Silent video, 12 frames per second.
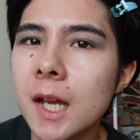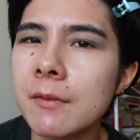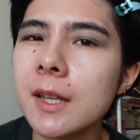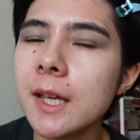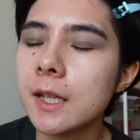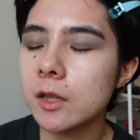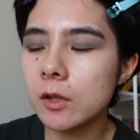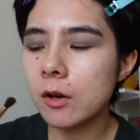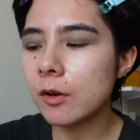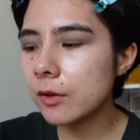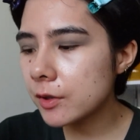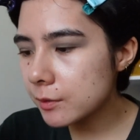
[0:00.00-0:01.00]
I feel like
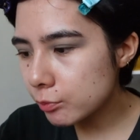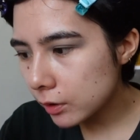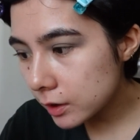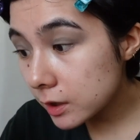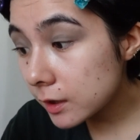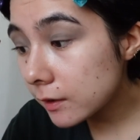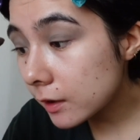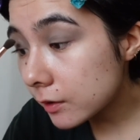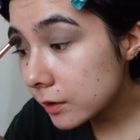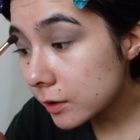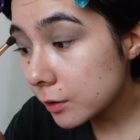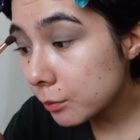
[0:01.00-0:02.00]
NARS brushes are
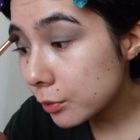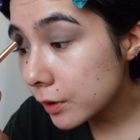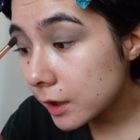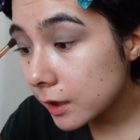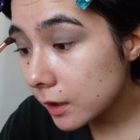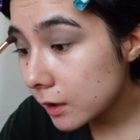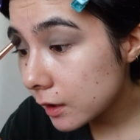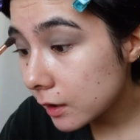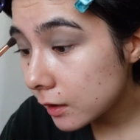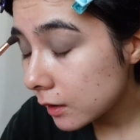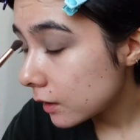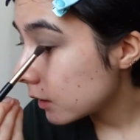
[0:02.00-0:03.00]
still pretty
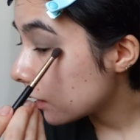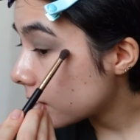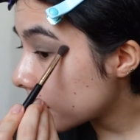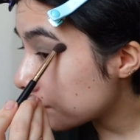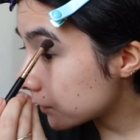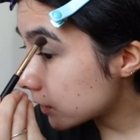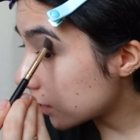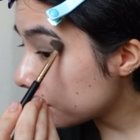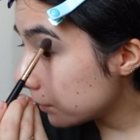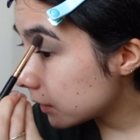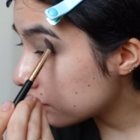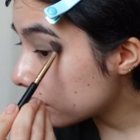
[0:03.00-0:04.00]
hyped
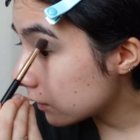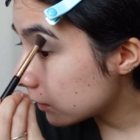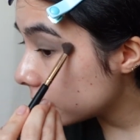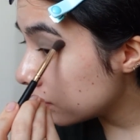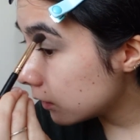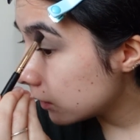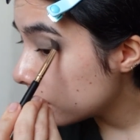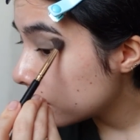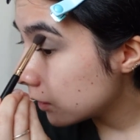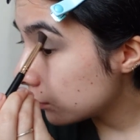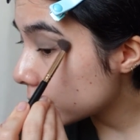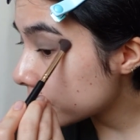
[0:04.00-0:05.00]
up and good.
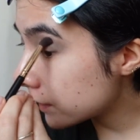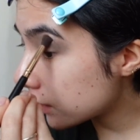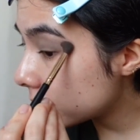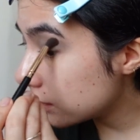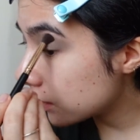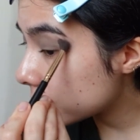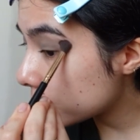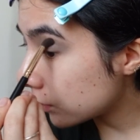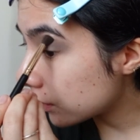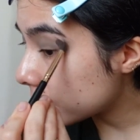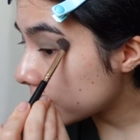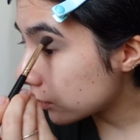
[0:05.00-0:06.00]
Real Techniques
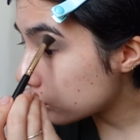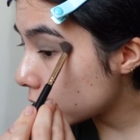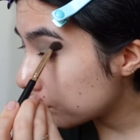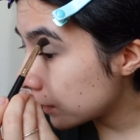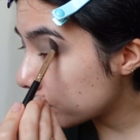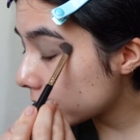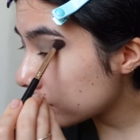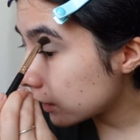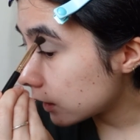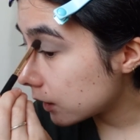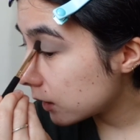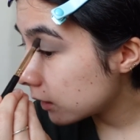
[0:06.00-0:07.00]
one as well. People are
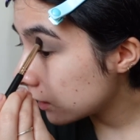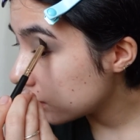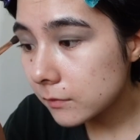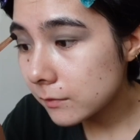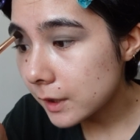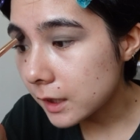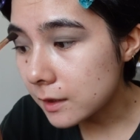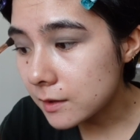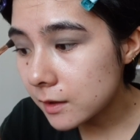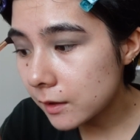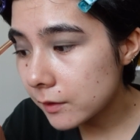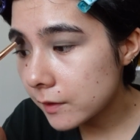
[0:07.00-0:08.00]
like it's
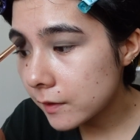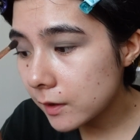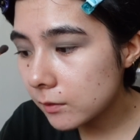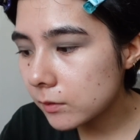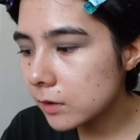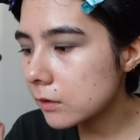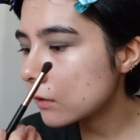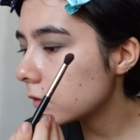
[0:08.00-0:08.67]
not the same, you know?